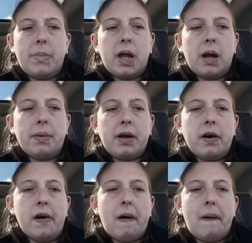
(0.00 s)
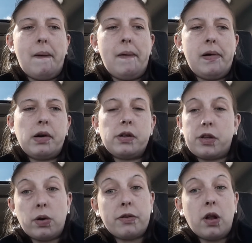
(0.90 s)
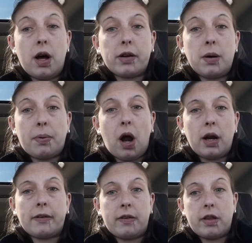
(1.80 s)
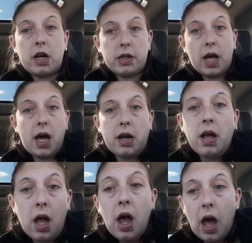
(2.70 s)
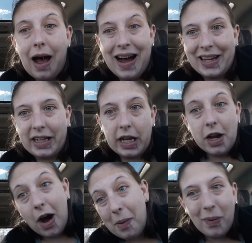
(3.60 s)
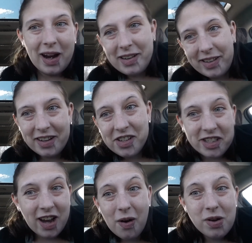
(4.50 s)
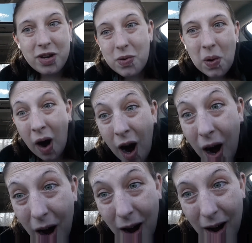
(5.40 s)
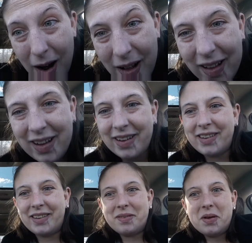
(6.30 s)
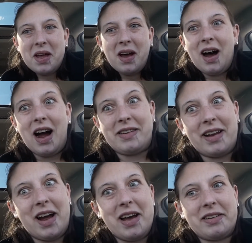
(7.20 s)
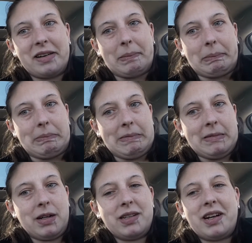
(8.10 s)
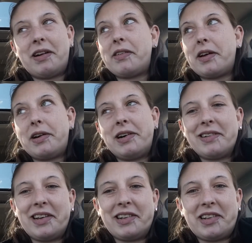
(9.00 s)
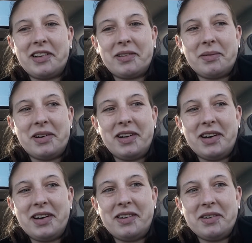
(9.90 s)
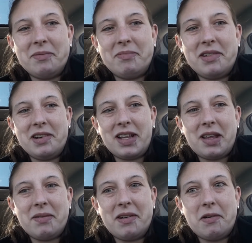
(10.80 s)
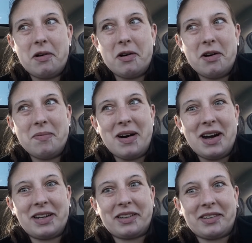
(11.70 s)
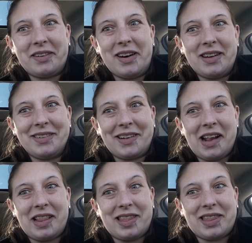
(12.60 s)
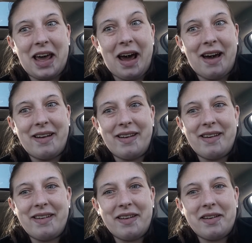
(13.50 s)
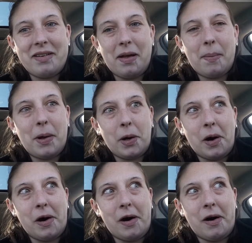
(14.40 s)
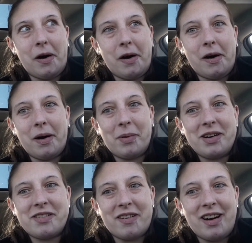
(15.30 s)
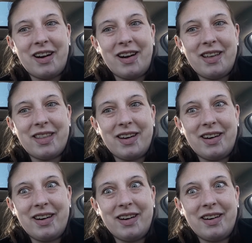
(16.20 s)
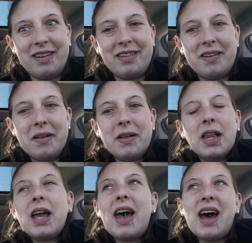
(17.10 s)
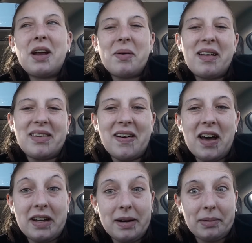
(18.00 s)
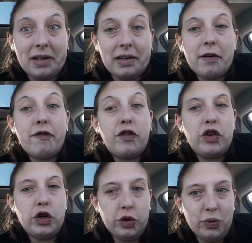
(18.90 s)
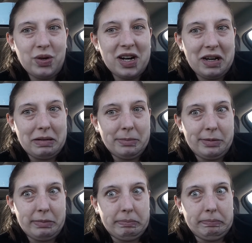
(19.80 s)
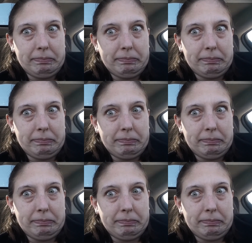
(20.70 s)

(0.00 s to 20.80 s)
And I'm like, huh, there's a lot of good products in there that I cannot wait to show you all. I did. I ended up, I was like, I'll get this one item. And I'm like, oh my God, look at that. I'm like, oh, I want to try that. Anyway, so I ended up getting a few items.